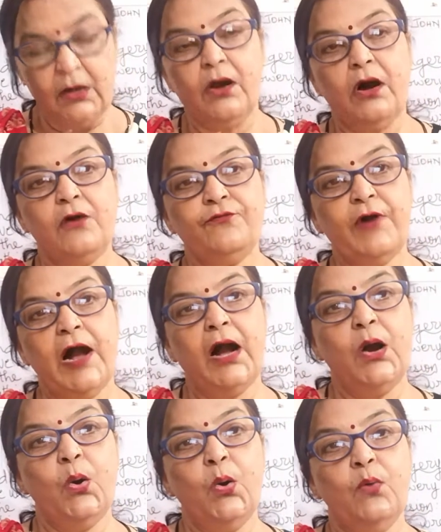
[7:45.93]
Of
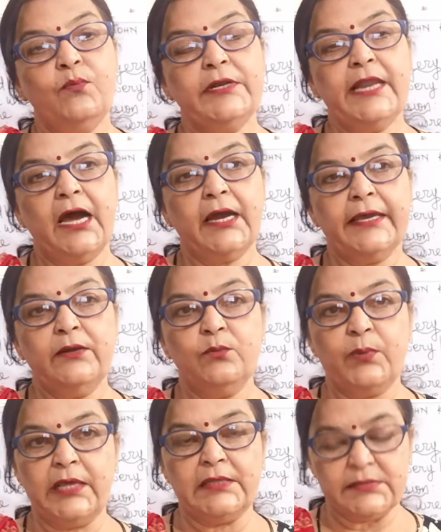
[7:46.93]
our over darkened
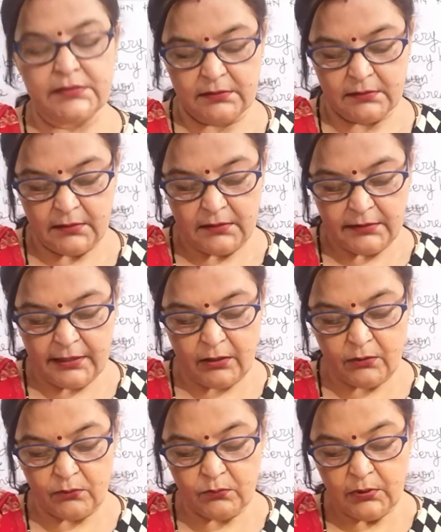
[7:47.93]
ways.
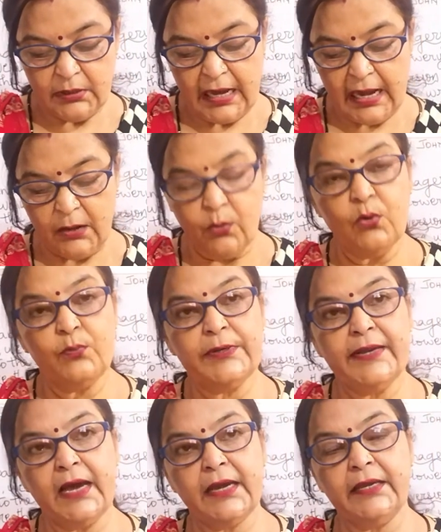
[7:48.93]
Now our over
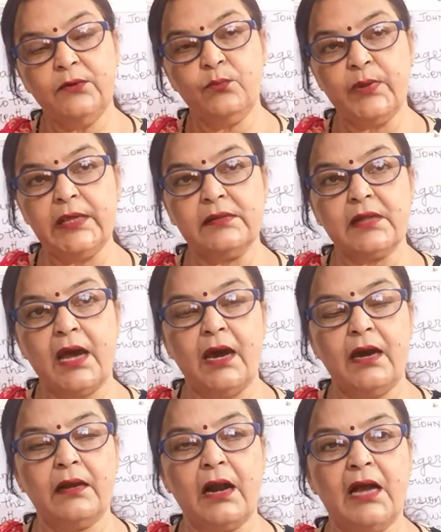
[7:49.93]
darkened ways
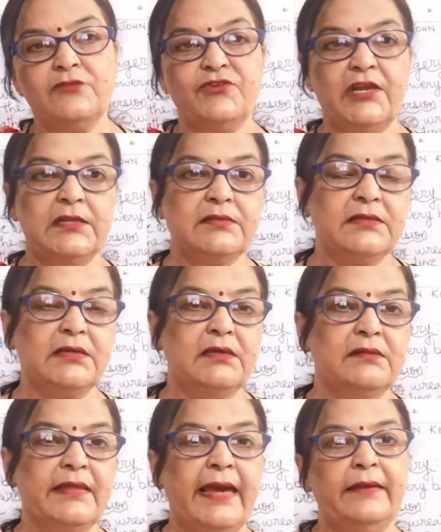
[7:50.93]
are our
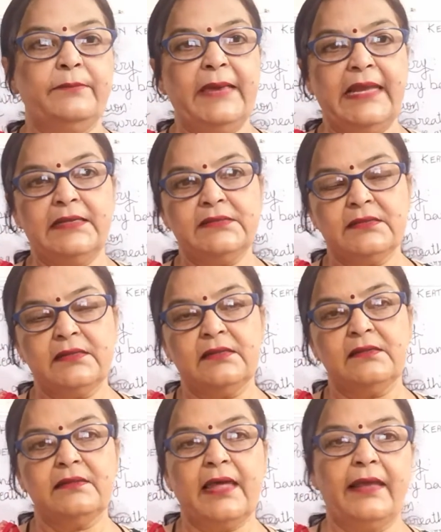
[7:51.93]
jealousies and
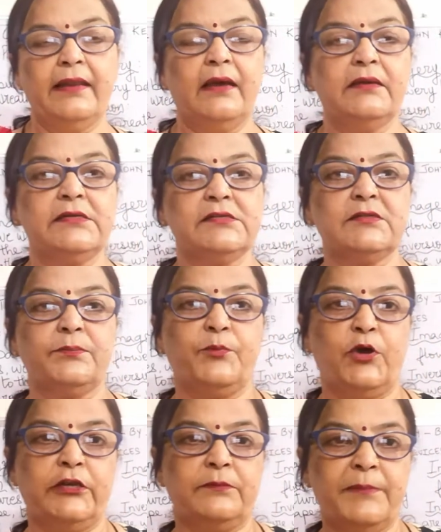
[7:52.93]
malices and our
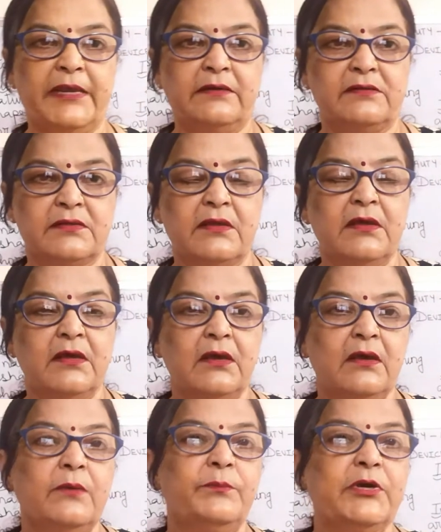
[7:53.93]
disappointments
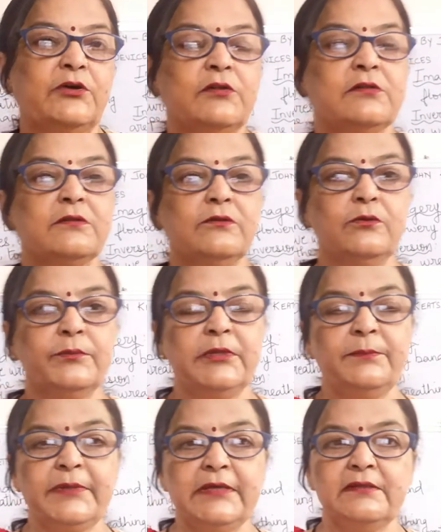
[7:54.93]
because
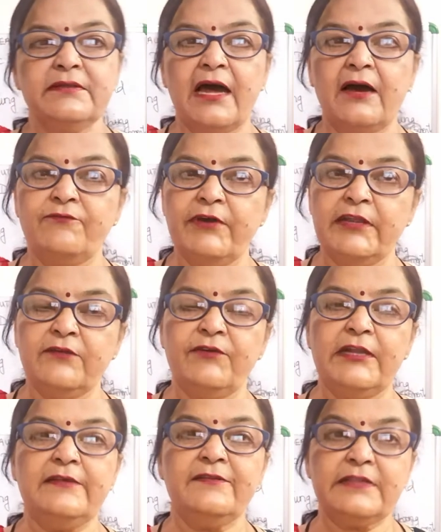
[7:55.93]
human beings are very
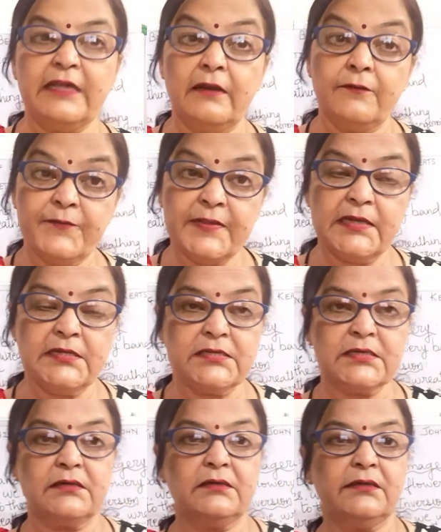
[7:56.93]
very
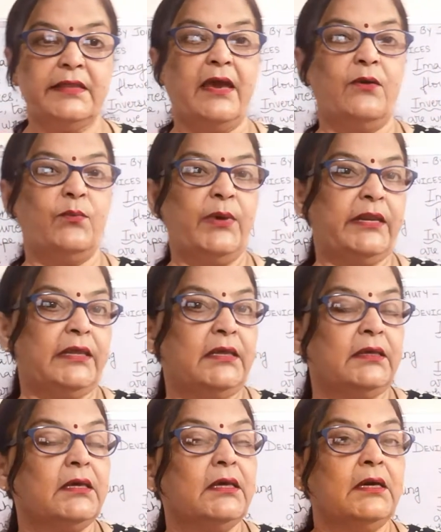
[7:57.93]
self-centered they are
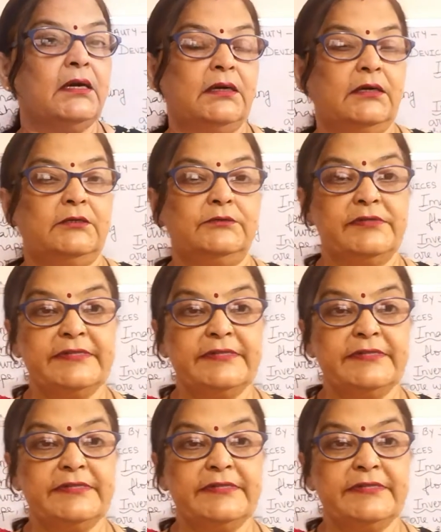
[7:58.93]
very uh,